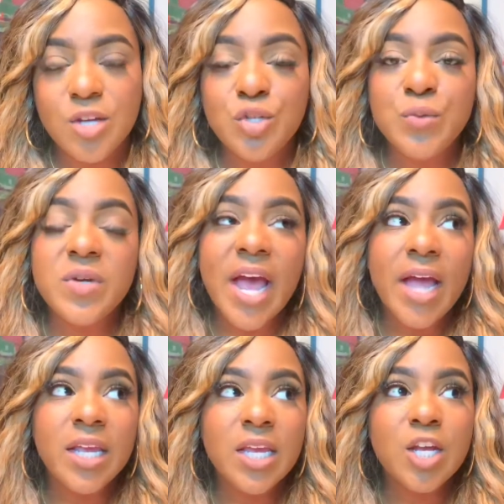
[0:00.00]
Do
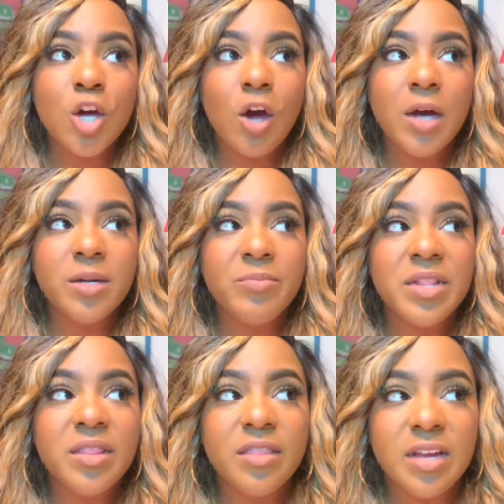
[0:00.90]
not get caught up
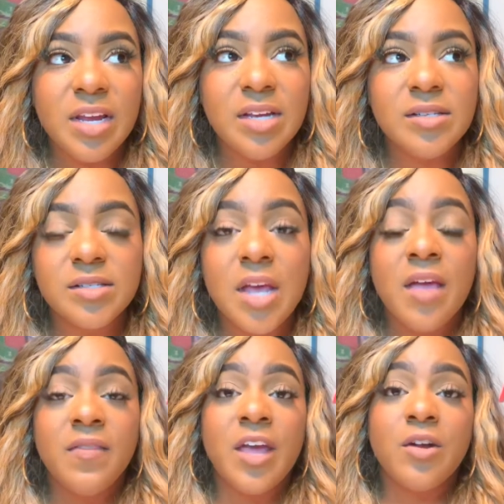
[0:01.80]
in things
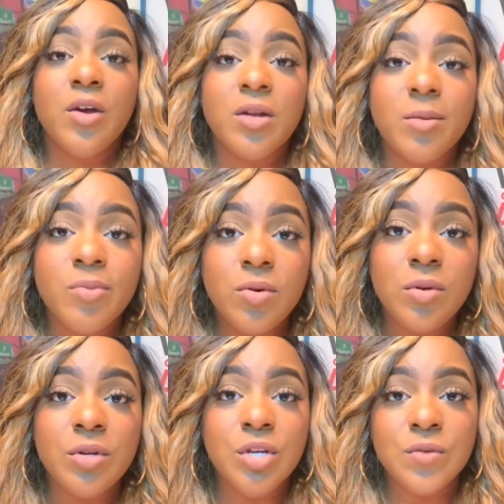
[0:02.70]
that are gonna
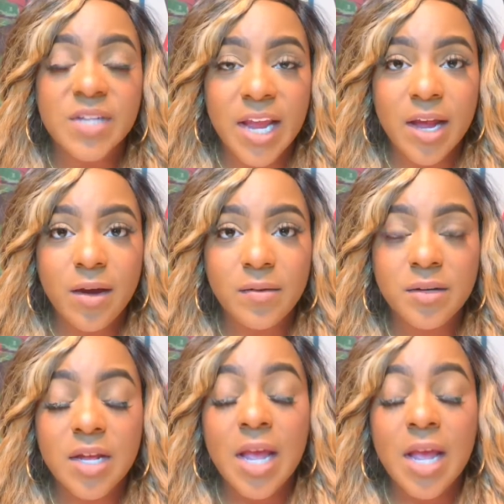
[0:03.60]
pull you down.